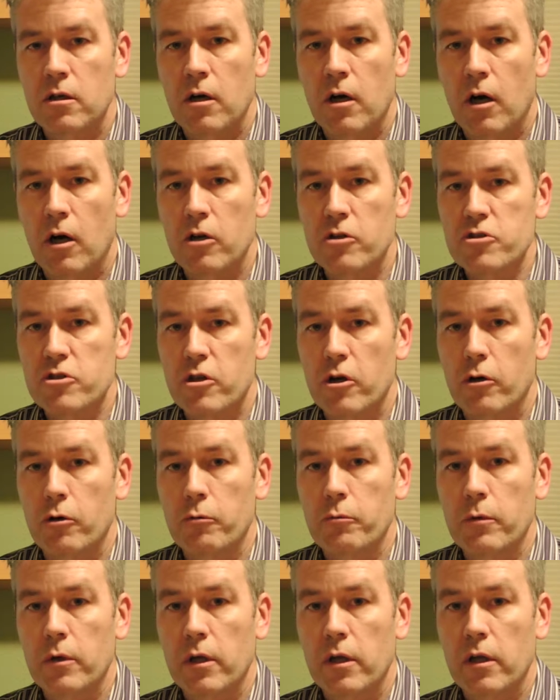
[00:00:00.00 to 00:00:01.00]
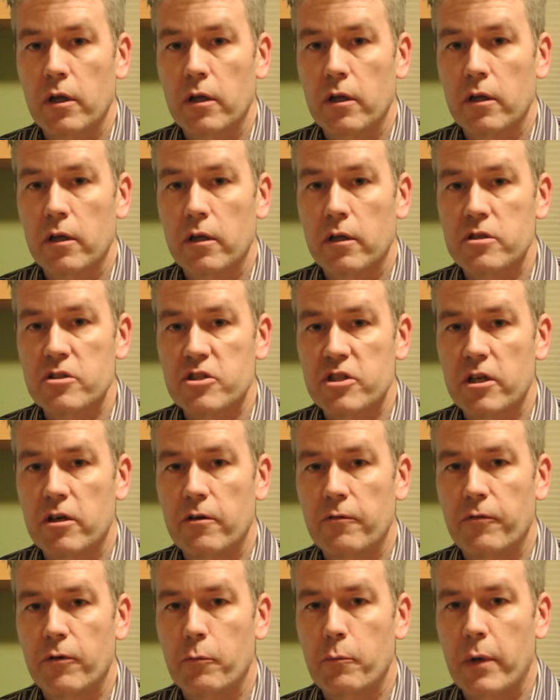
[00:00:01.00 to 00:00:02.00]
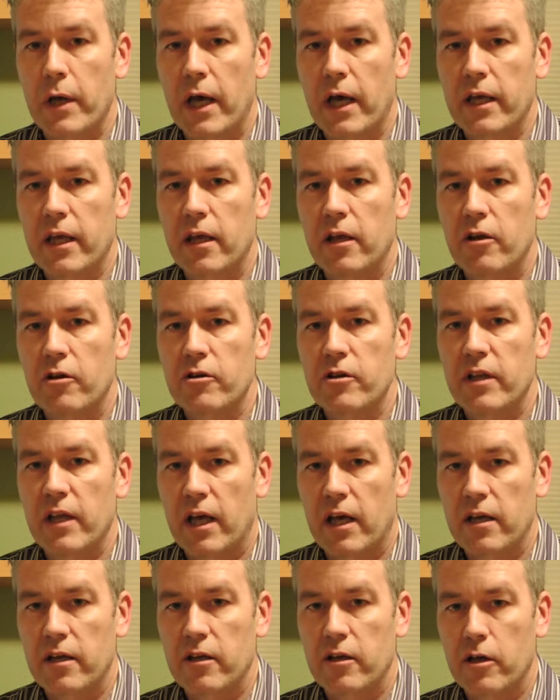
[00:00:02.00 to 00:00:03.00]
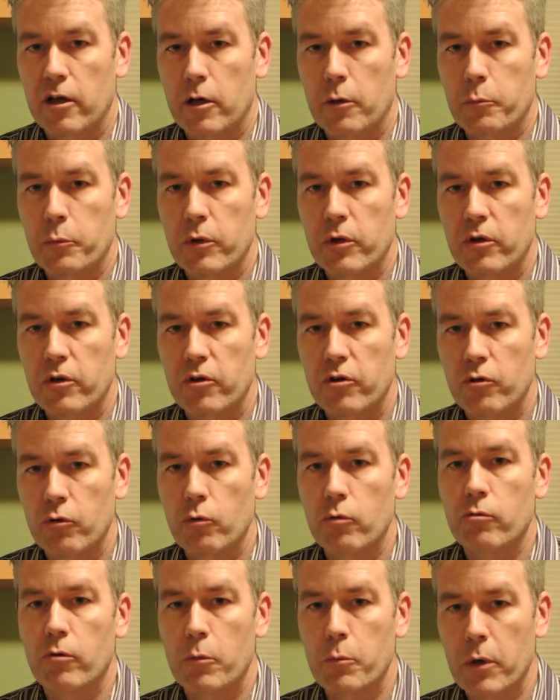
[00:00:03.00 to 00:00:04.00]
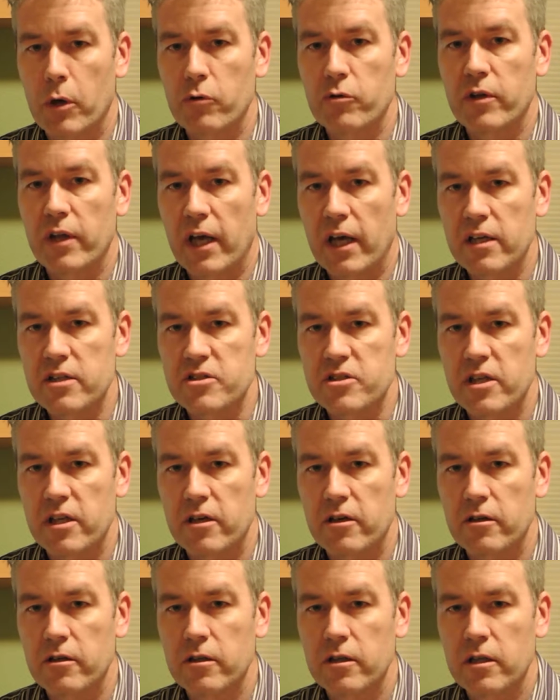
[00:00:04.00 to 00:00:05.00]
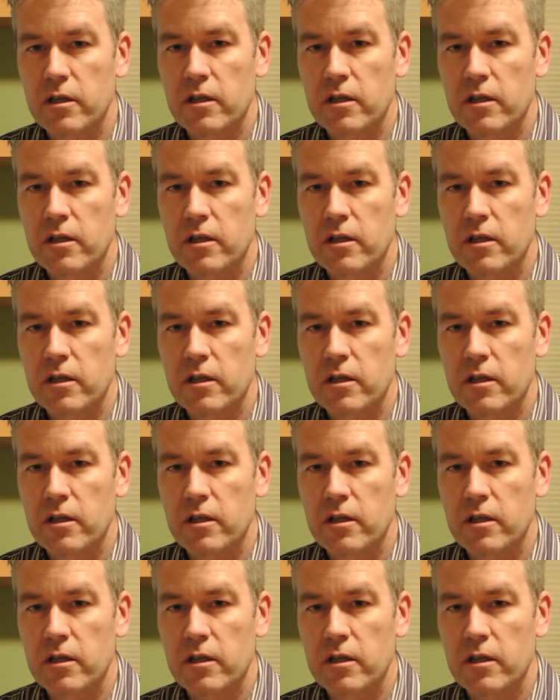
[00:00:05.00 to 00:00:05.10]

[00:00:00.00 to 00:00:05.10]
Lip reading: Also, consider if you're backing your data up to a remote data center,